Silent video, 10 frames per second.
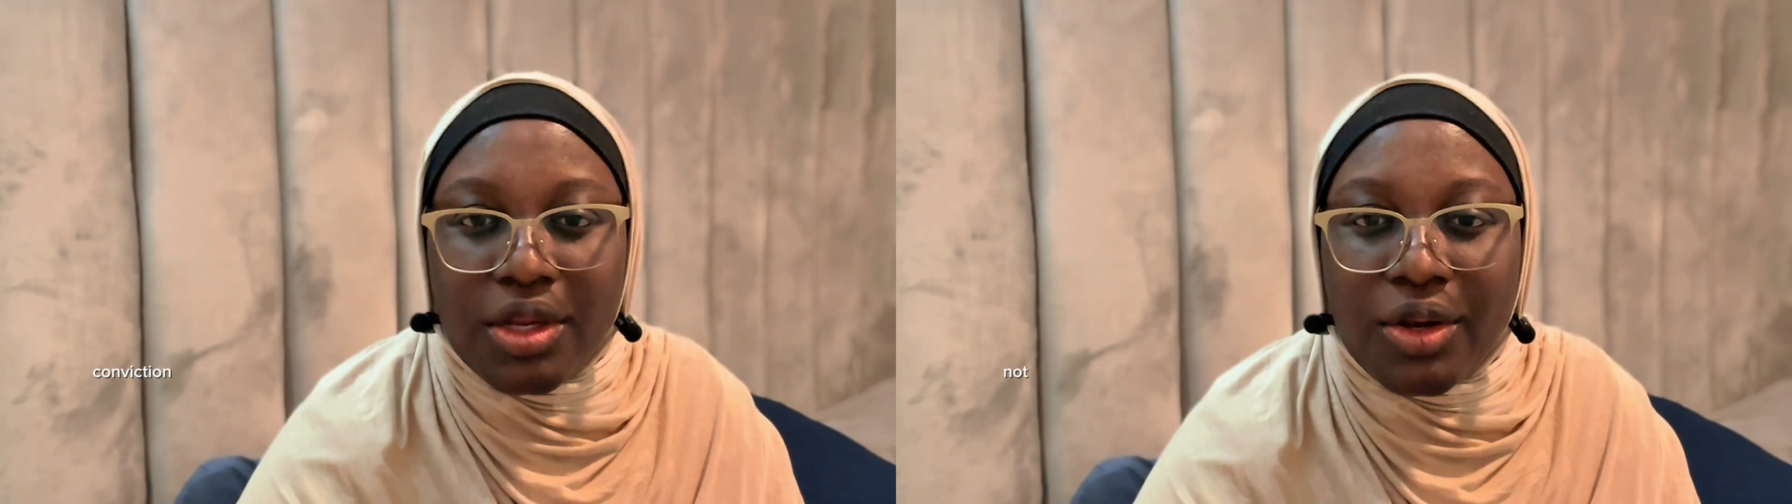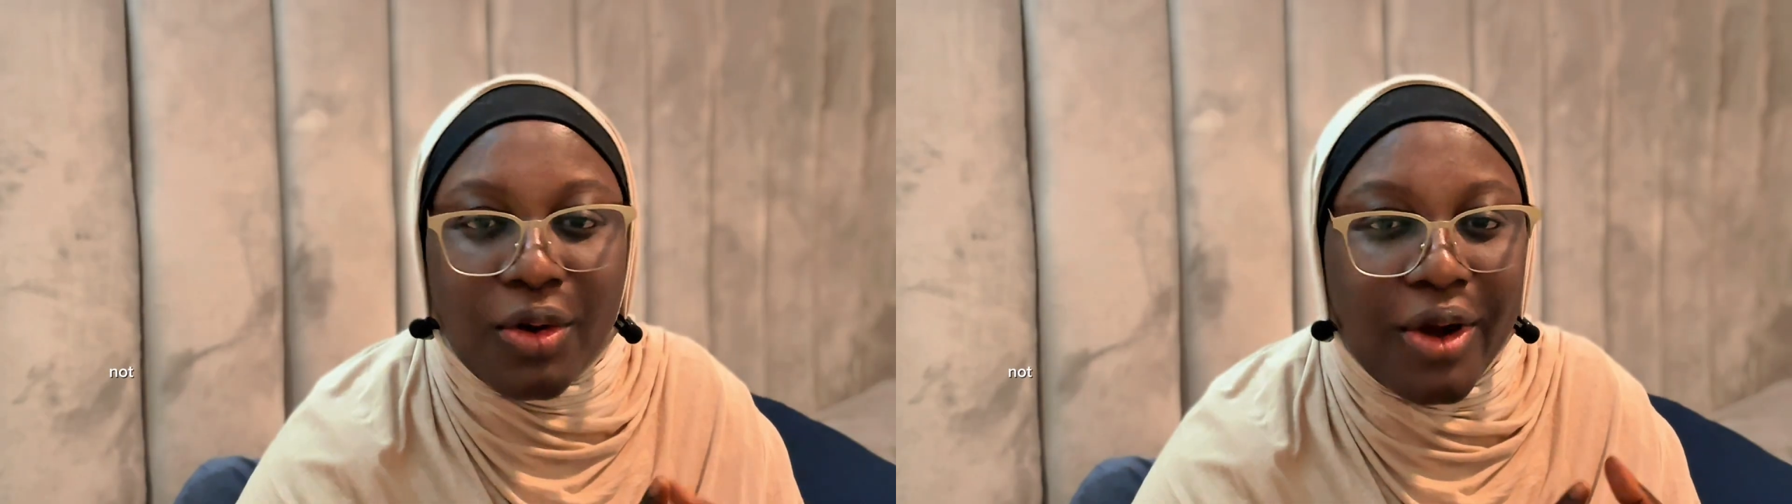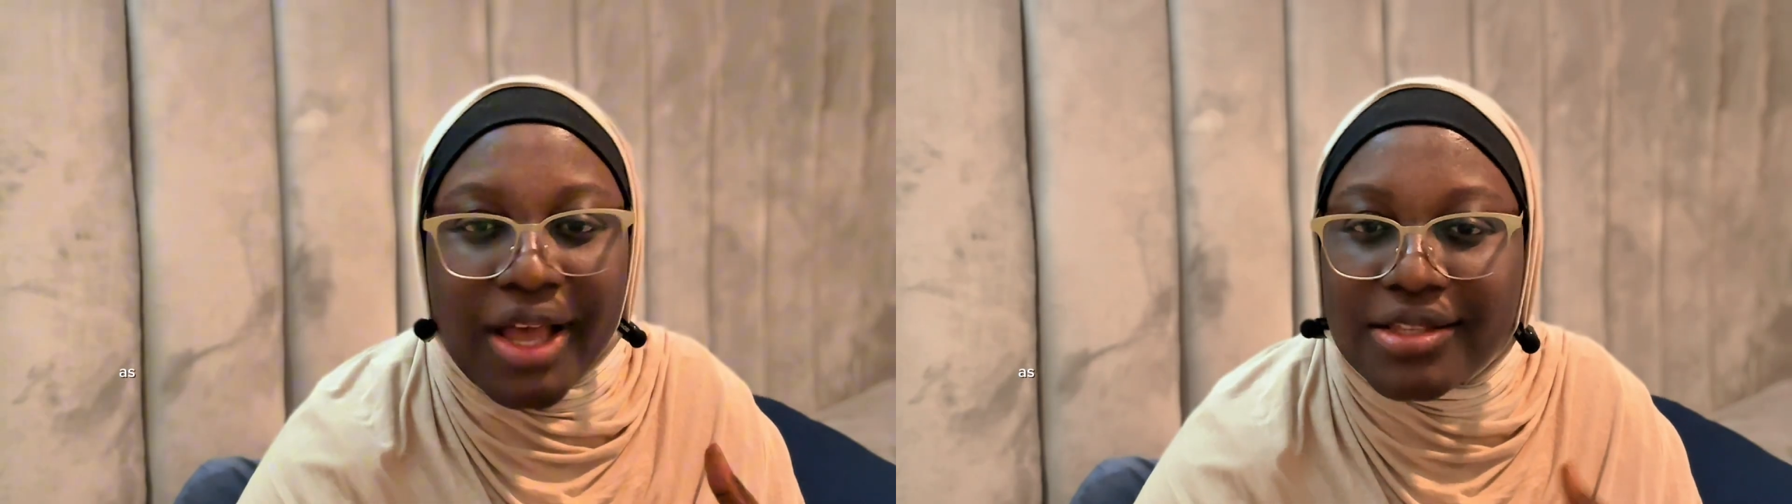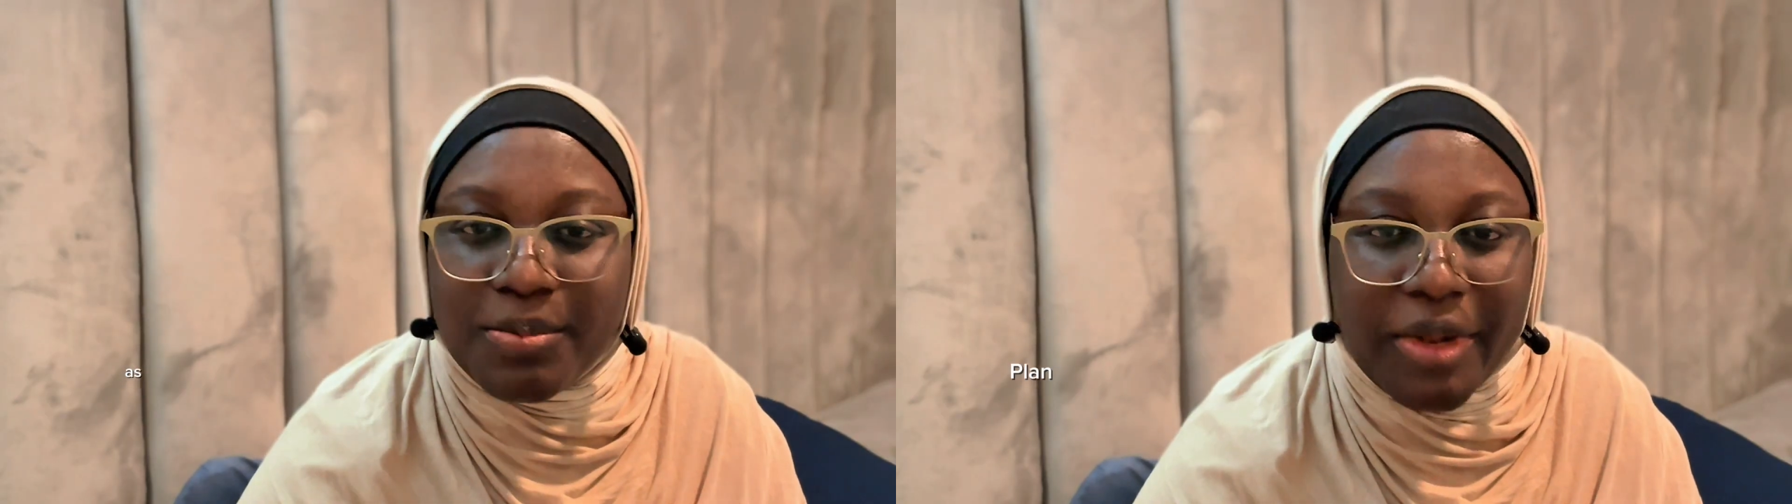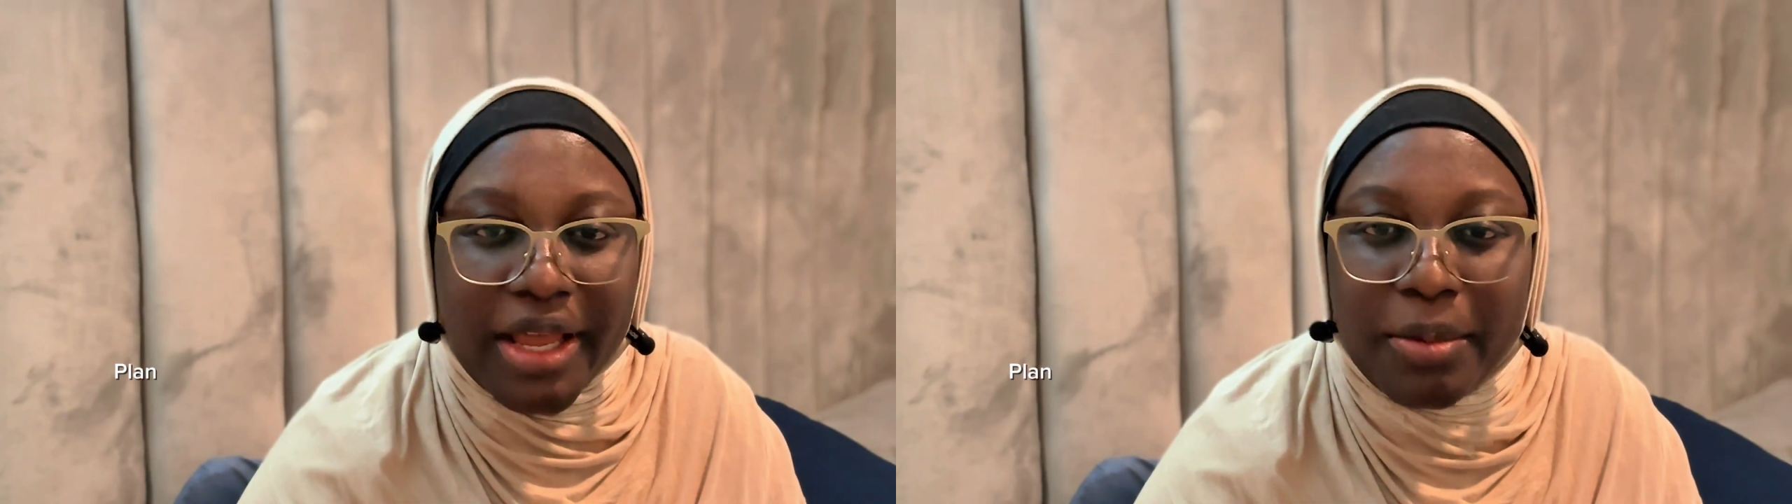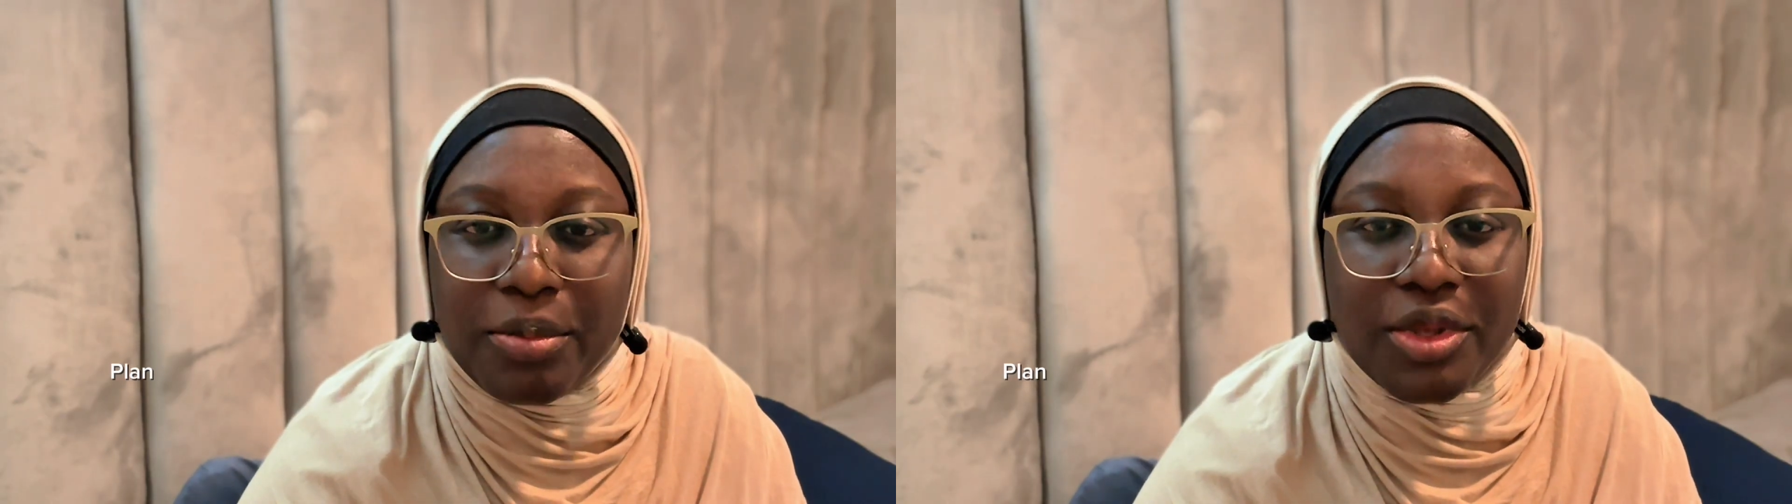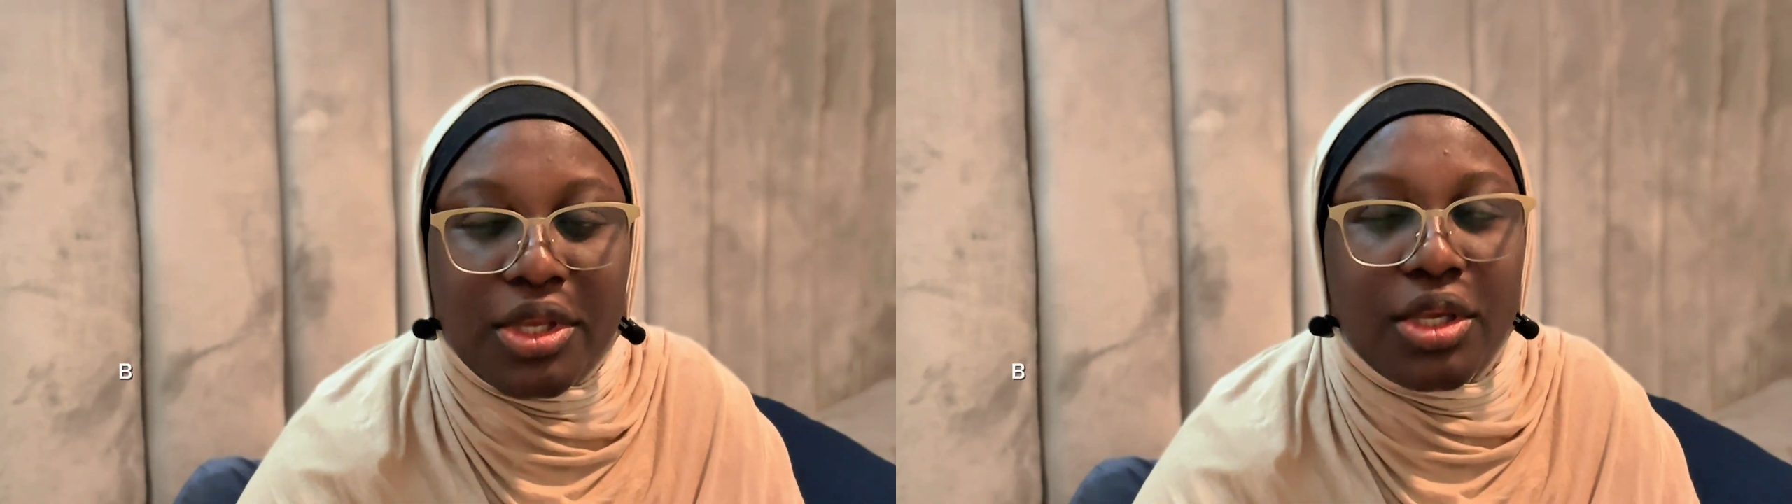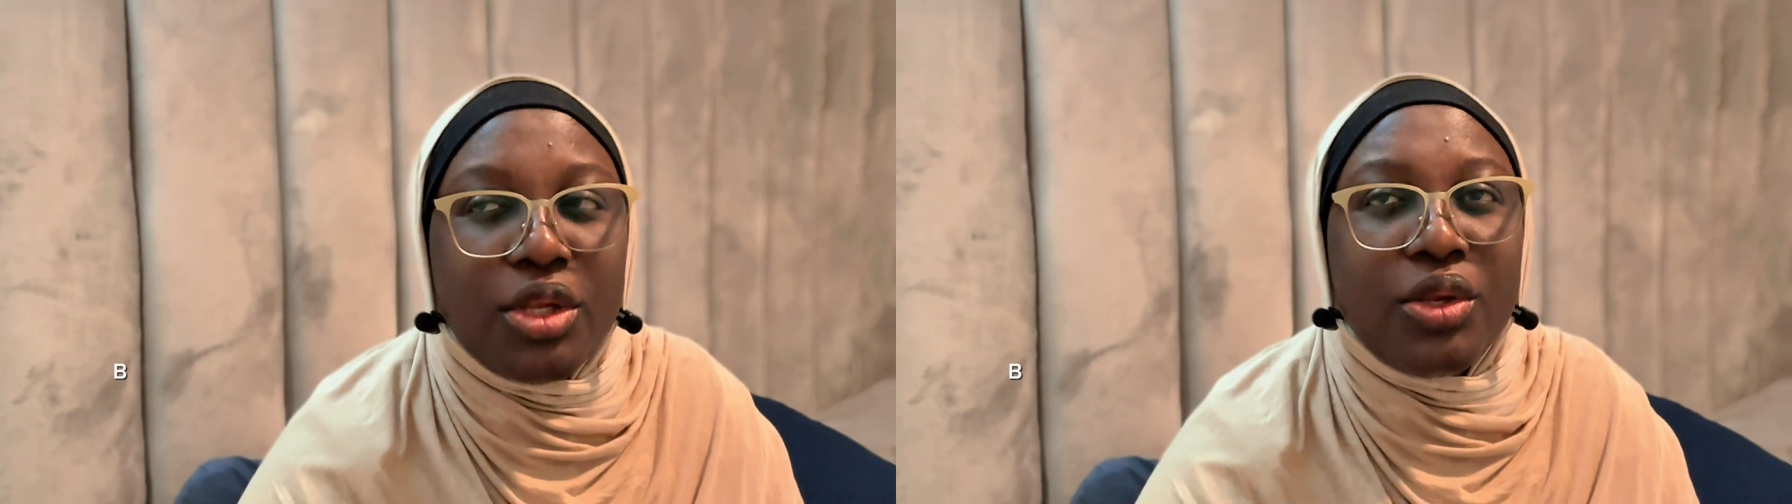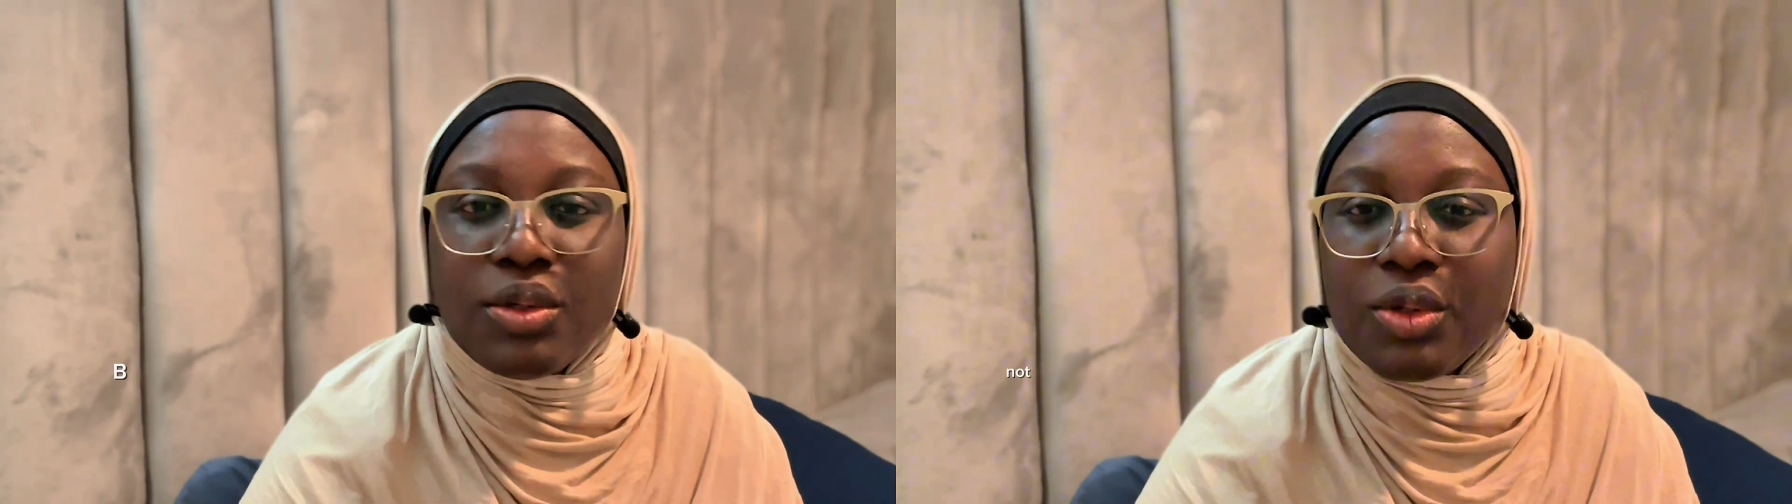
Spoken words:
not as plan B,